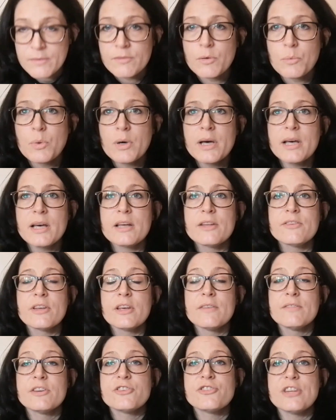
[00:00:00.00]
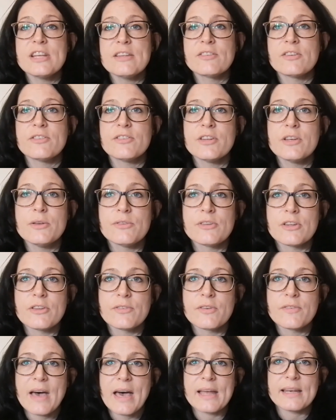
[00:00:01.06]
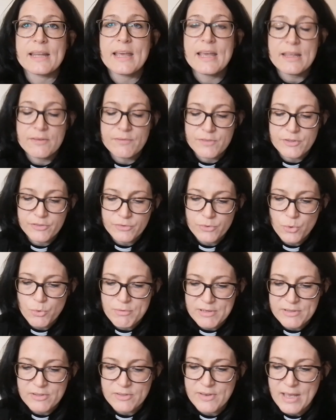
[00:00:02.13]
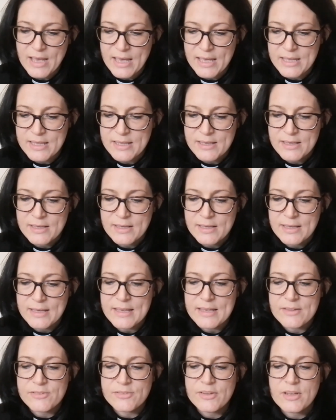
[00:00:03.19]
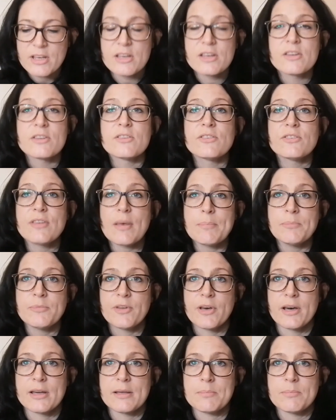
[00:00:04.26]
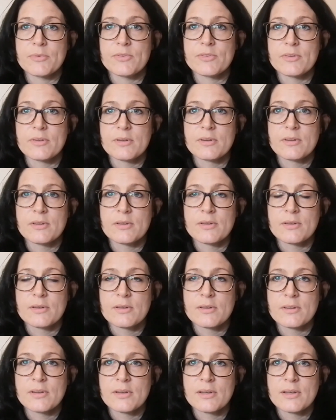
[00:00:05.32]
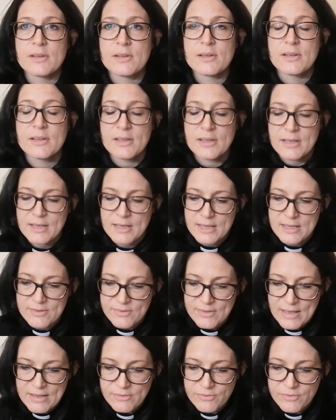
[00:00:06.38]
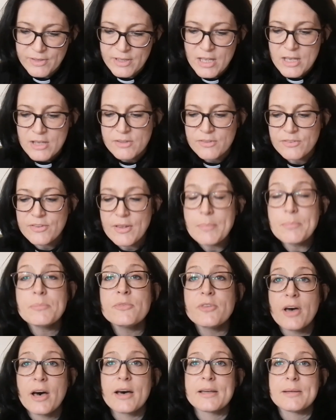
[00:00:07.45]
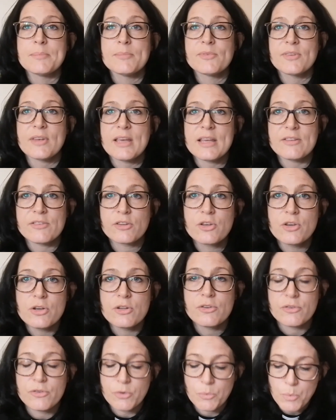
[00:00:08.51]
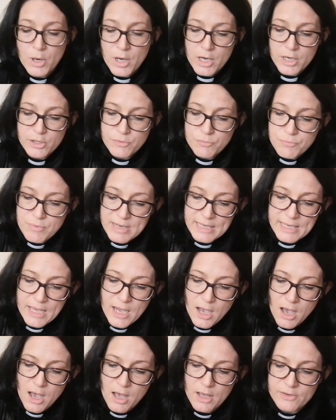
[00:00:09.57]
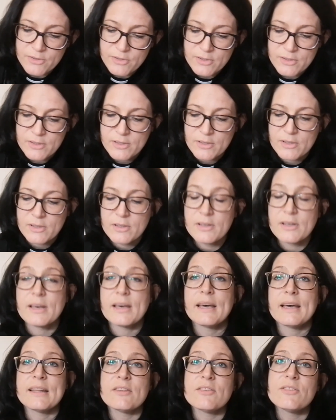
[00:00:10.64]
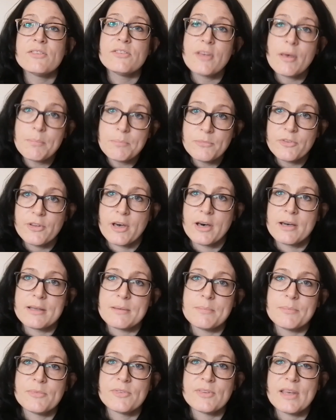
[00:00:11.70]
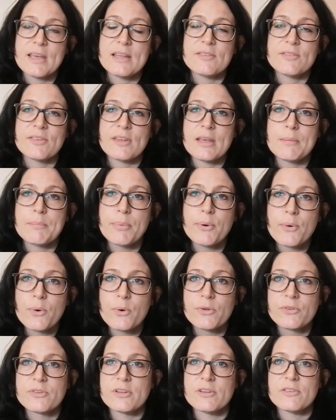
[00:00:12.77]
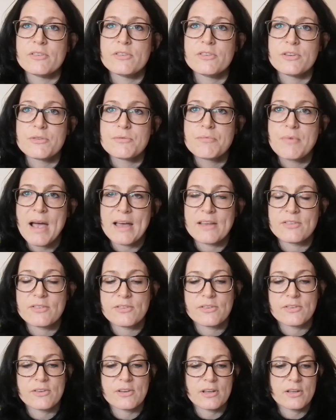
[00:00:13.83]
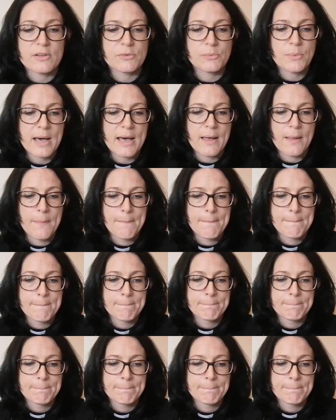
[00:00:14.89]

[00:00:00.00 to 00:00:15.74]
The word that Jesus uses for that in the story today is sometimes. He says that sometimes it's good to work really hard, and sometimes it's important to rest as well.